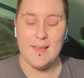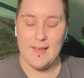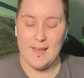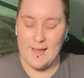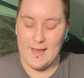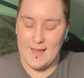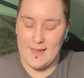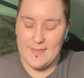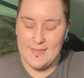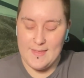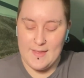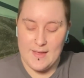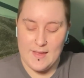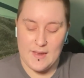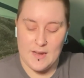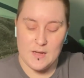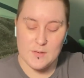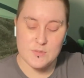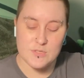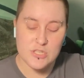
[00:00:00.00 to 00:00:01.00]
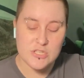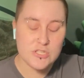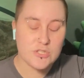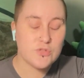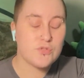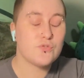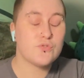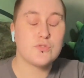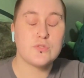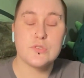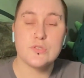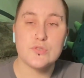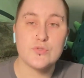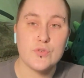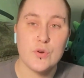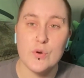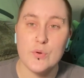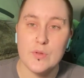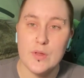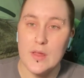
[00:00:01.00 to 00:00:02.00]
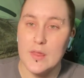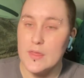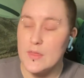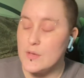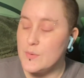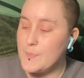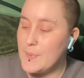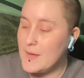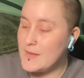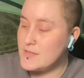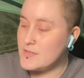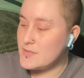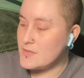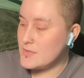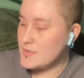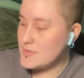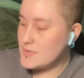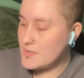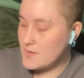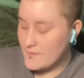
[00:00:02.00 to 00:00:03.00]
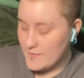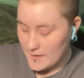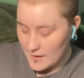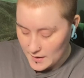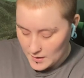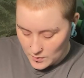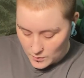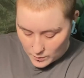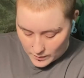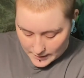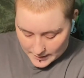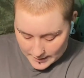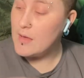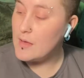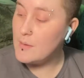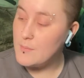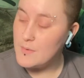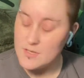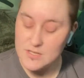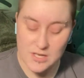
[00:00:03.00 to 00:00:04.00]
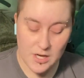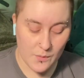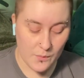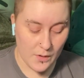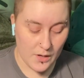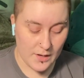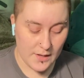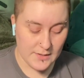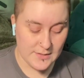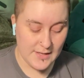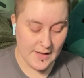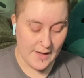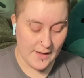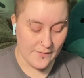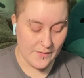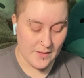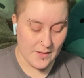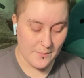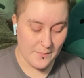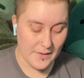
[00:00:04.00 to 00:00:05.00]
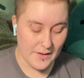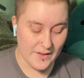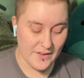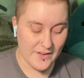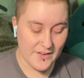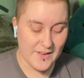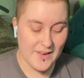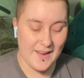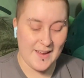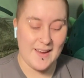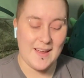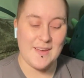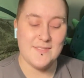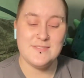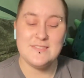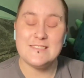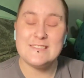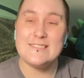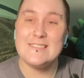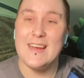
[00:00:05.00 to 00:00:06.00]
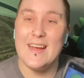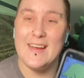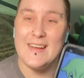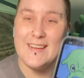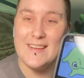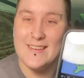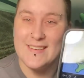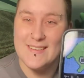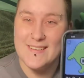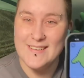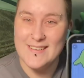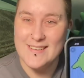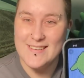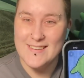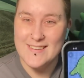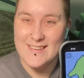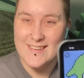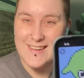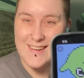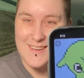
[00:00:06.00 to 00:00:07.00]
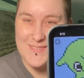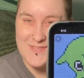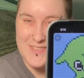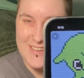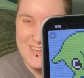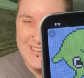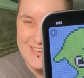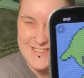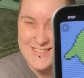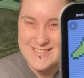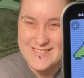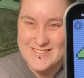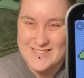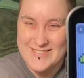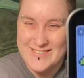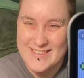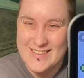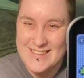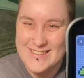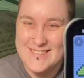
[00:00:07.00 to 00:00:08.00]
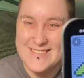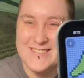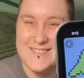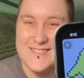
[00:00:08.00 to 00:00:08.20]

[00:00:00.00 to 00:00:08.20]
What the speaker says: And then I was just scrolling through Pinterest to find what image I wanted to have in the middle, and I've decided I'm gonna do this